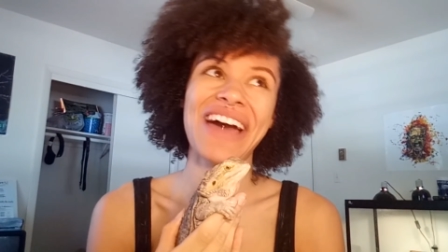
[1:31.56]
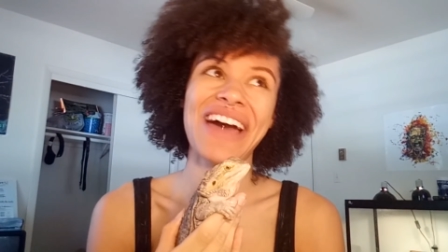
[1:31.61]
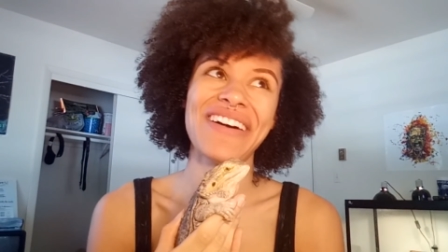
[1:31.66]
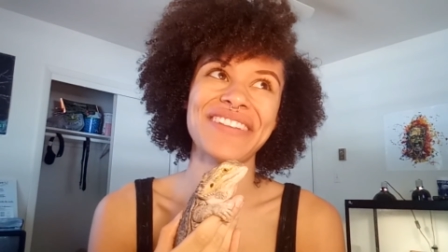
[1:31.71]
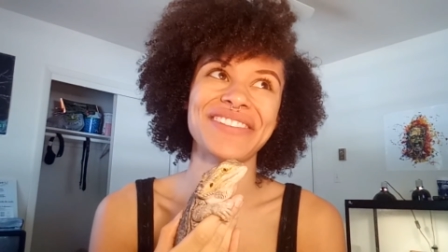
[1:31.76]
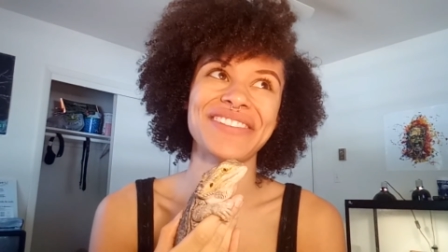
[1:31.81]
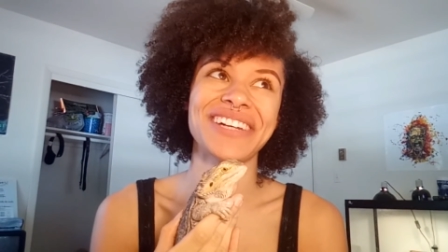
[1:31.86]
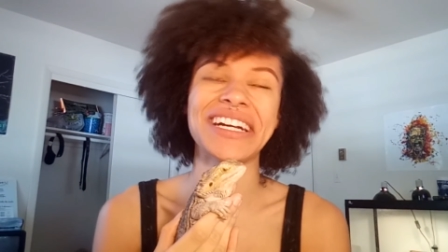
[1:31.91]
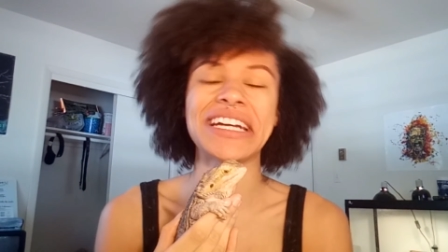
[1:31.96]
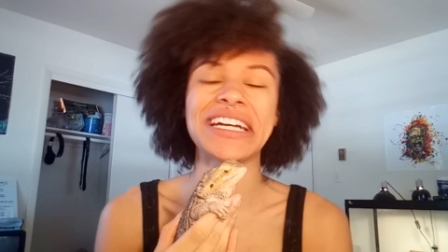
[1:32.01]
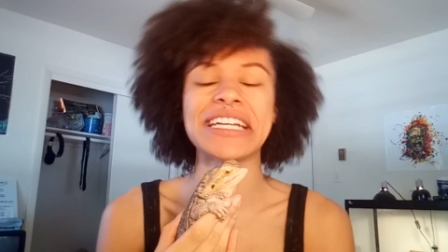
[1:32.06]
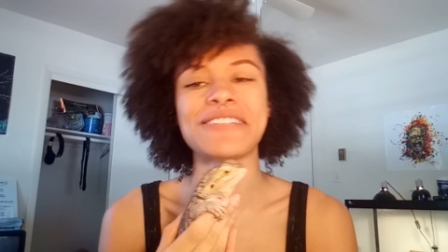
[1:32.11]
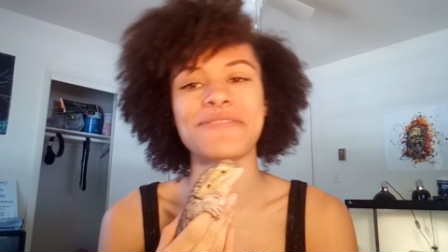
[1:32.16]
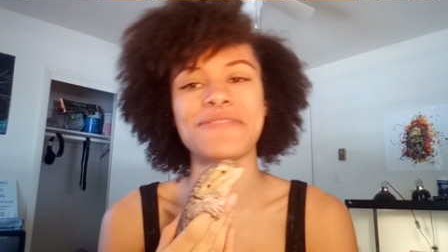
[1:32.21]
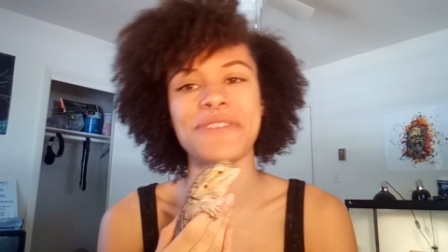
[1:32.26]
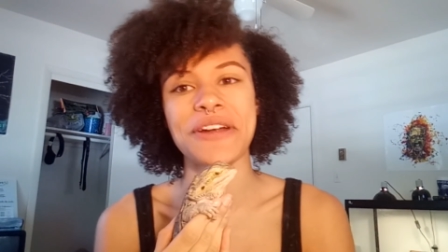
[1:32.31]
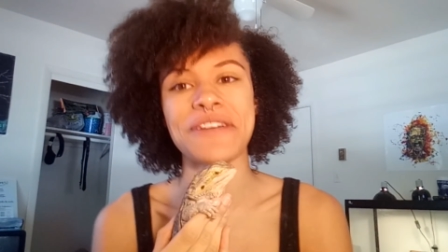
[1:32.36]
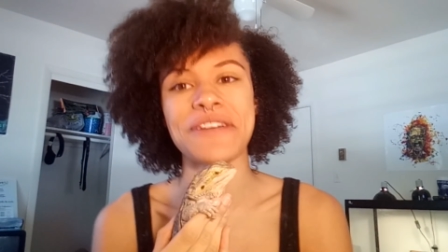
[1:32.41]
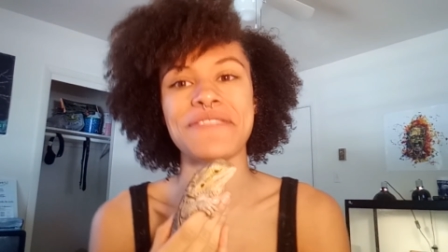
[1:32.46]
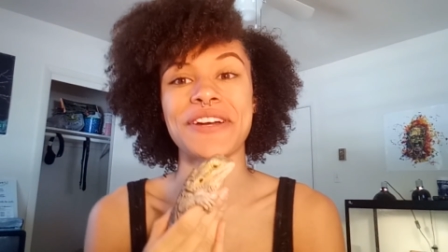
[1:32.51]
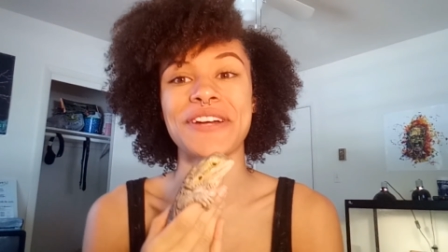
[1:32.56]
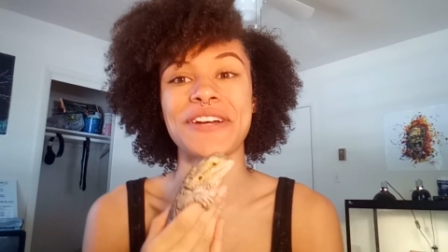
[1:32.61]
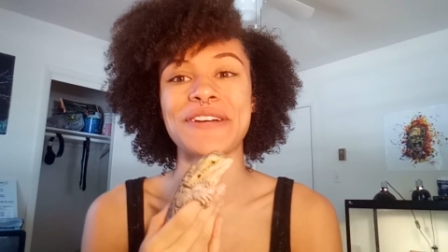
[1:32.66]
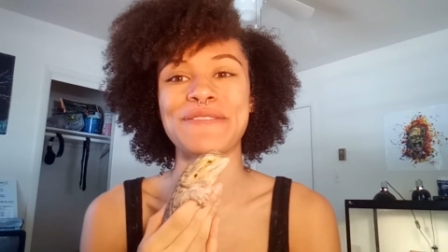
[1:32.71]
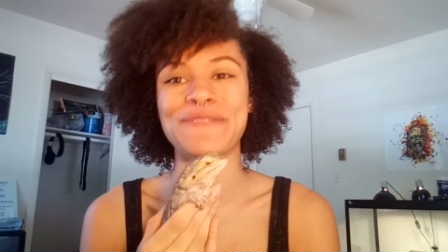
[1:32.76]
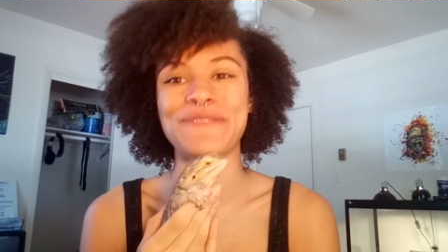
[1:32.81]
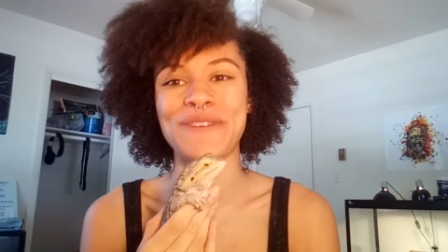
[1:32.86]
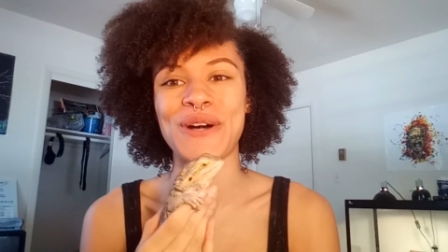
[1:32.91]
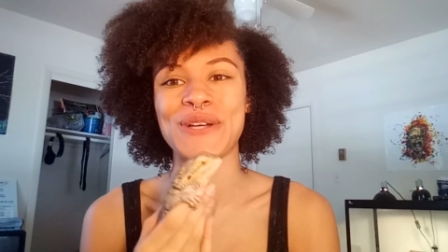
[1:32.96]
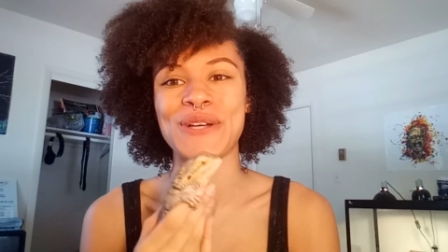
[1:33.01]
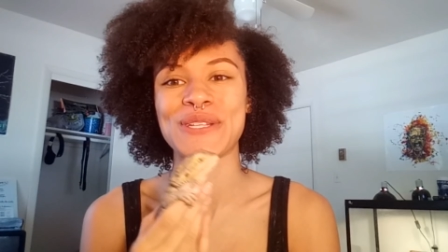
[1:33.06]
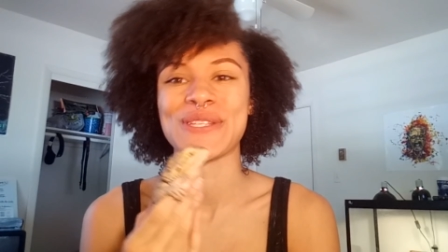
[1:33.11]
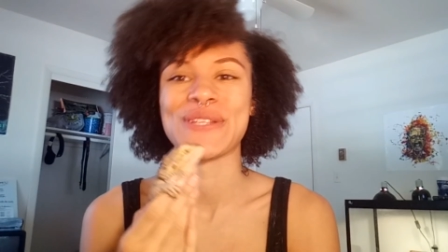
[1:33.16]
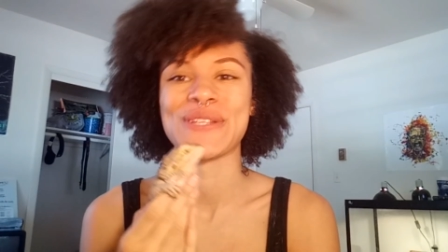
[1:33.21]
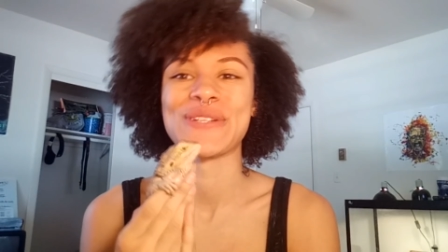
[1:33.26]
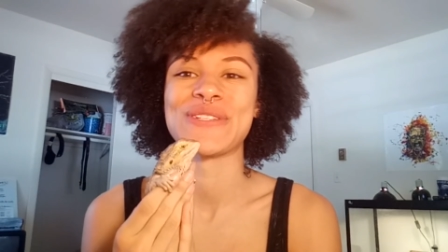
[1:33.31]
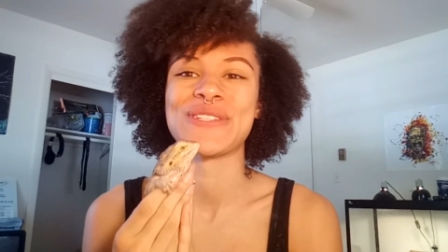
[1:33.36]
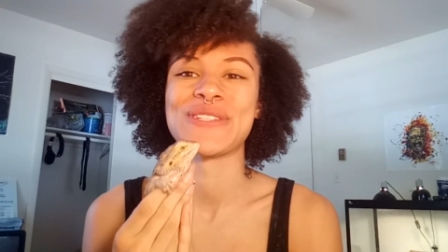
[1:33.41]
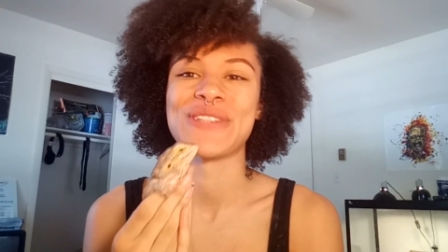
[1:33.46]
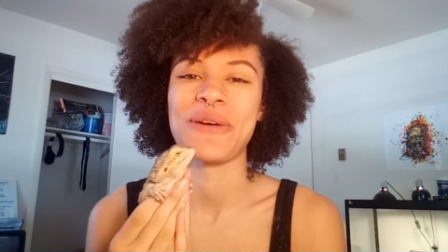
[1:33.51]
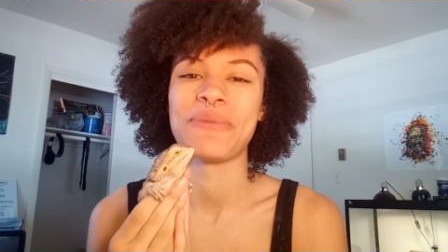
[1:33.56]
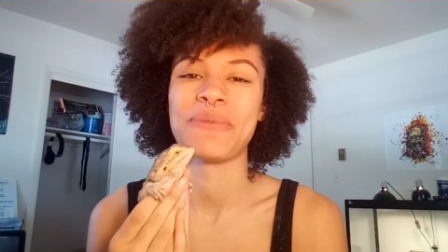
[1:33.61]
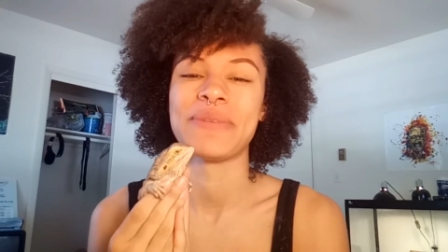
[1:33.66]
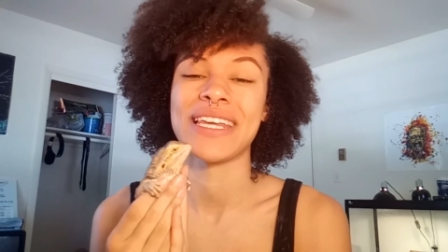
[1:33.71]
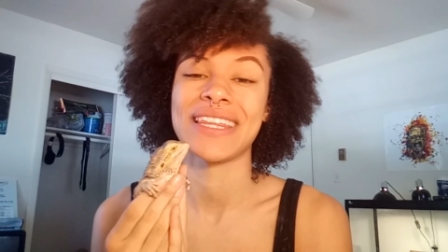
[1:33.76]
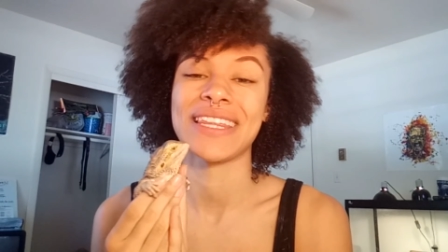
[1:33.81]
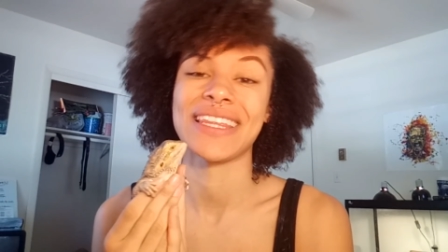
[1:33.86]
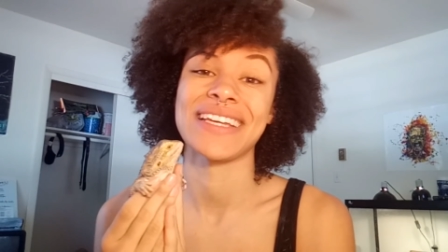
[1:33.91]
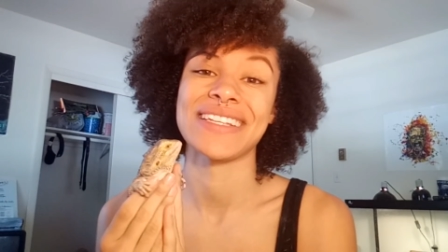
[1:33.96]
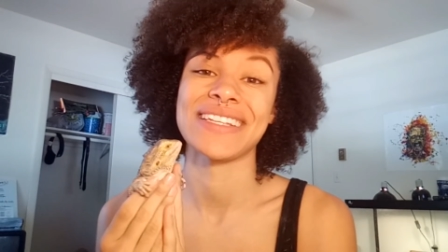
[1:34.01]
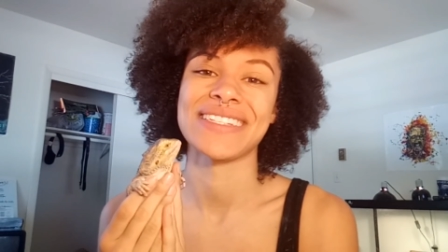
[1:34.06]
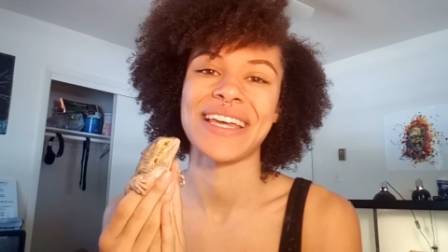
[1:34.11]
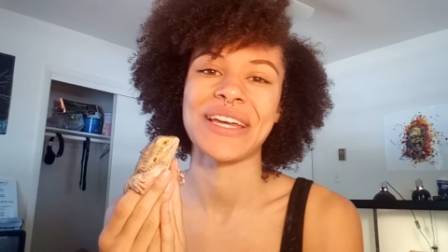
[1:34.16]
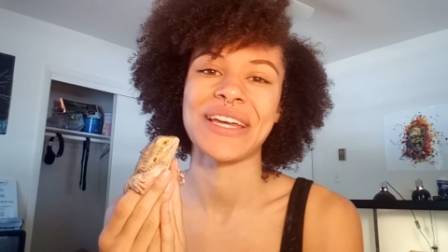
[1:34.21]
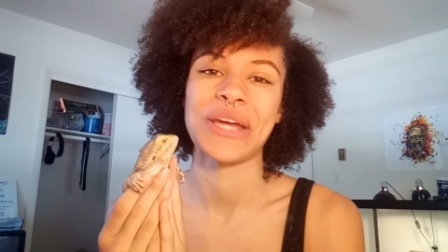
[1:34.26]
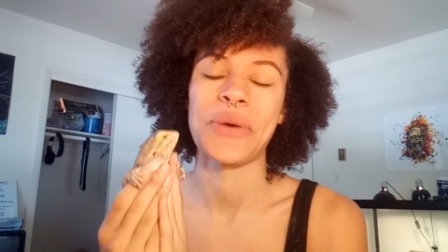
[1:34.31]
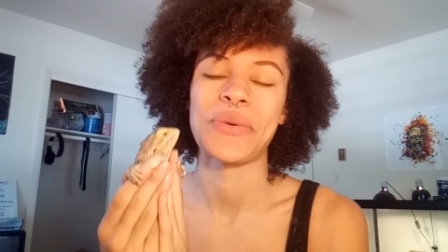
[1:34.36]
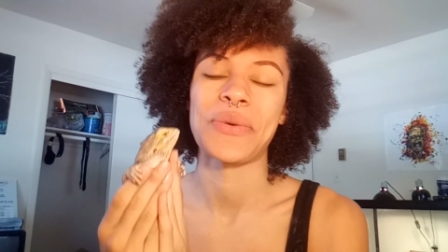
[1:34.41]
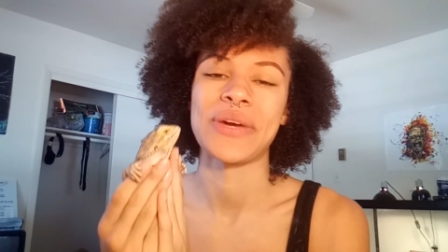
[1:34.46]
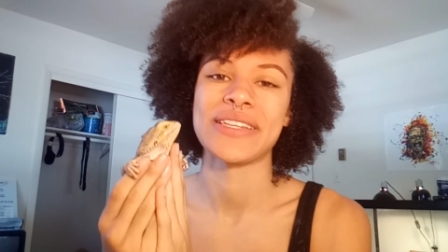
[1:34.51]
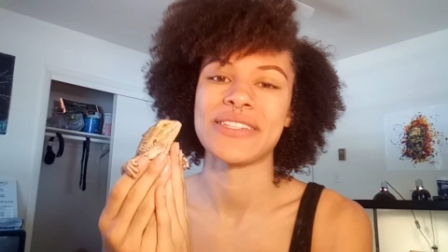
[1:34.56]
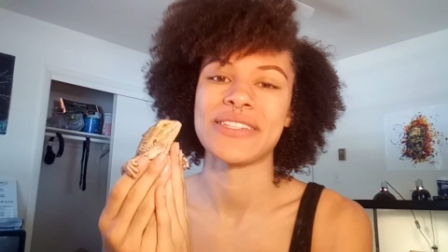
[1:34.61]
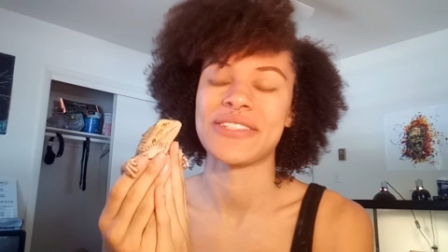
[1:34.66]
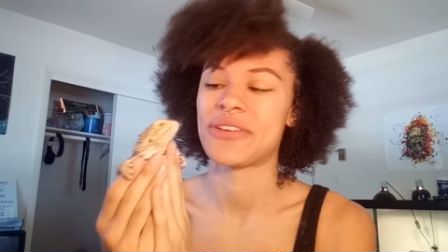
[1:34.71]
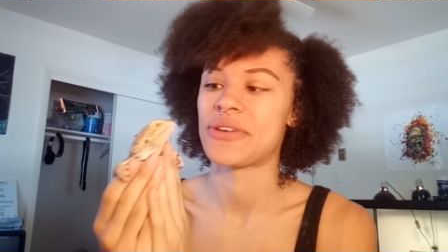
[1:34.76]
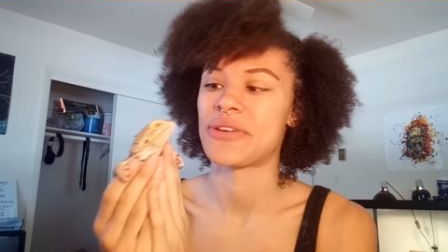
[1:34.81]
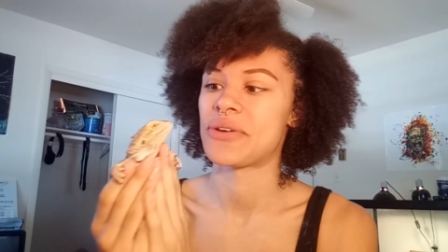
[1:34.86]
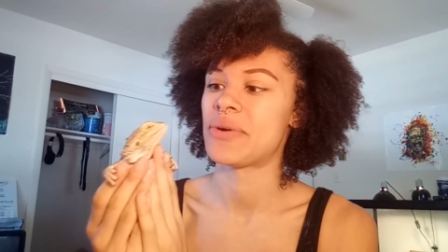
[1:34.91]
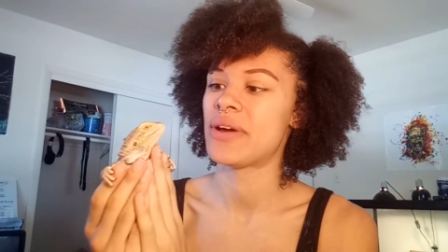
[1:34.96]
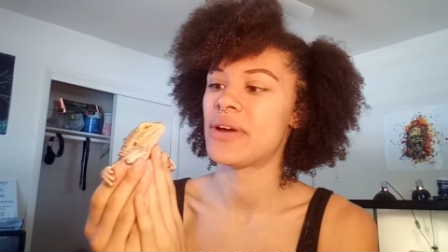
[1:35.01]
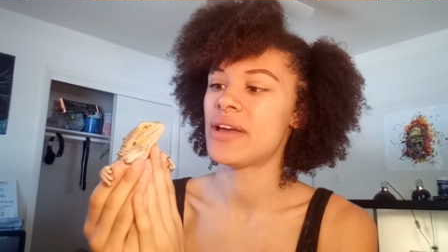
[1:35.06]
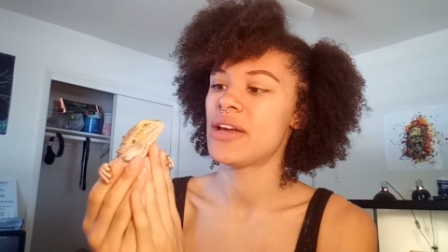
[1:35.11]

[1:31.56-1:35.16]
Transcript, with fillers: However, it's very, very false. There's so many things that go into